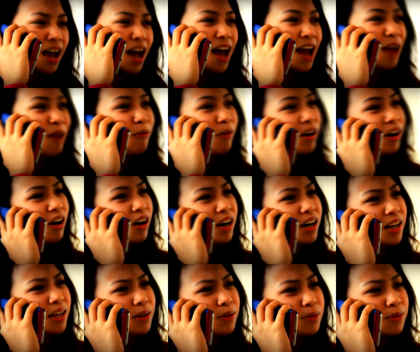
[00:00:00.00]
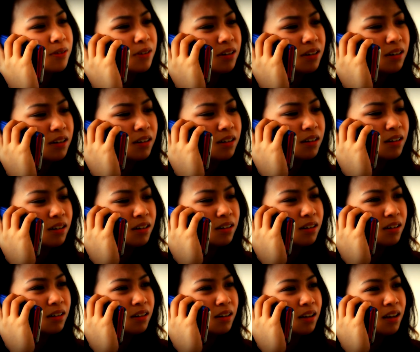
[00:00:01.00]
So let's talk about
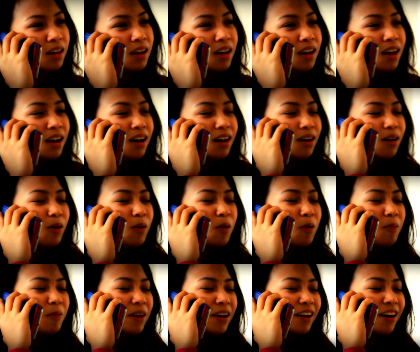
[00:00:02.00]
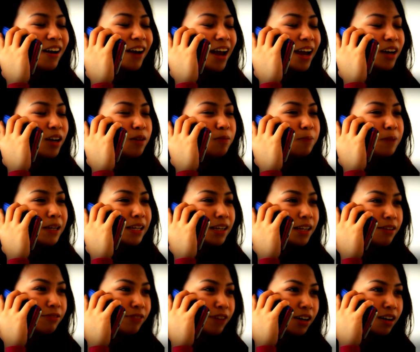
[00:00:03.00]
cinematography. Actually,
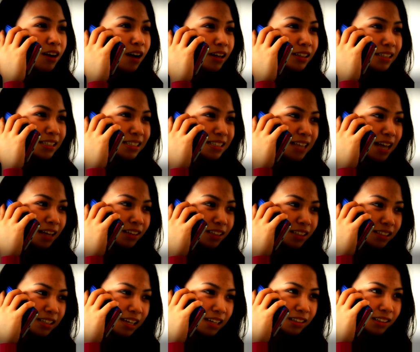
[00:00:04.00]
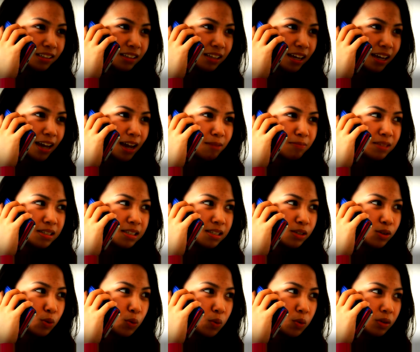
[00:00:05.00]
cinematography is a
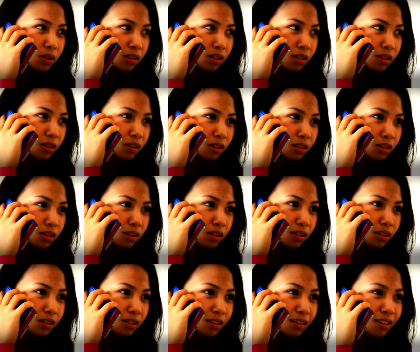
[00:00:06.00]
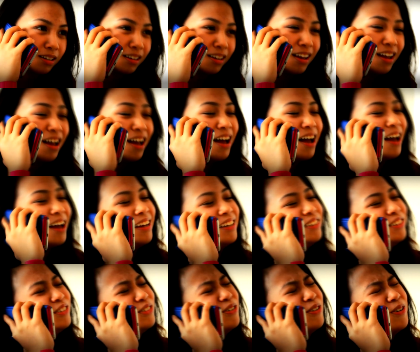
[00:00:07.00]
art itself
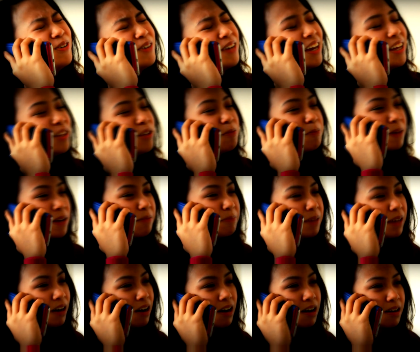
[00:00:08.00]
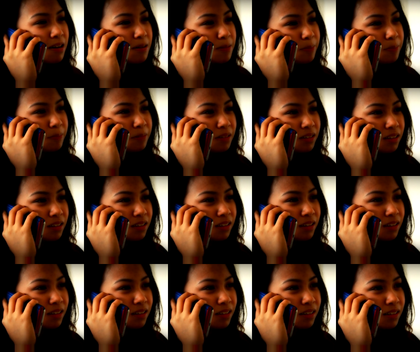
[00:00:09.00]
and there are a lot of
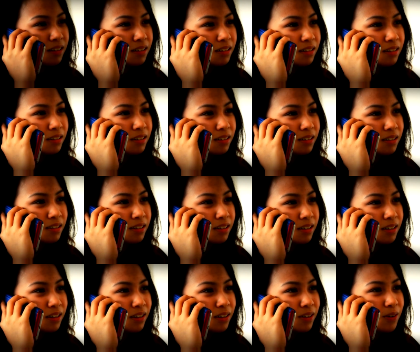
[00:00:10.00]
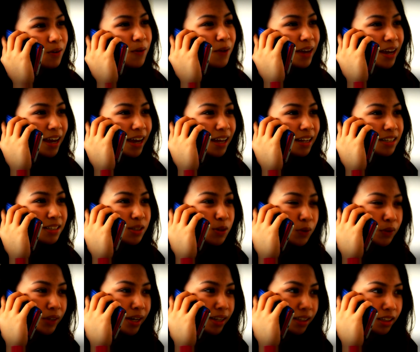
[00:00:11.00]
factors that that
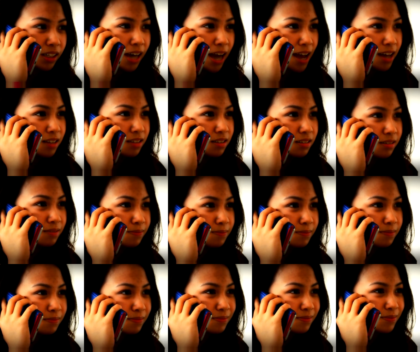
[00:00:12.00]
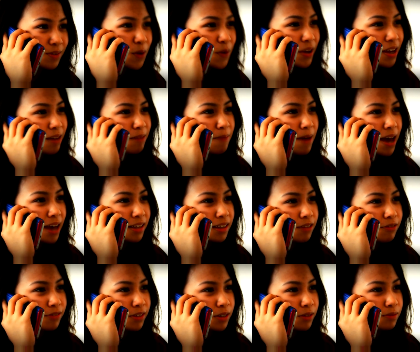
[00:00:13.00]
contribute to the art of
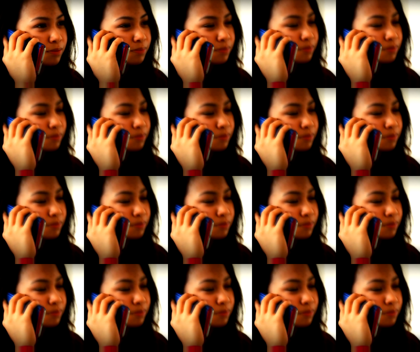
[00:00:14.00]
cinematography.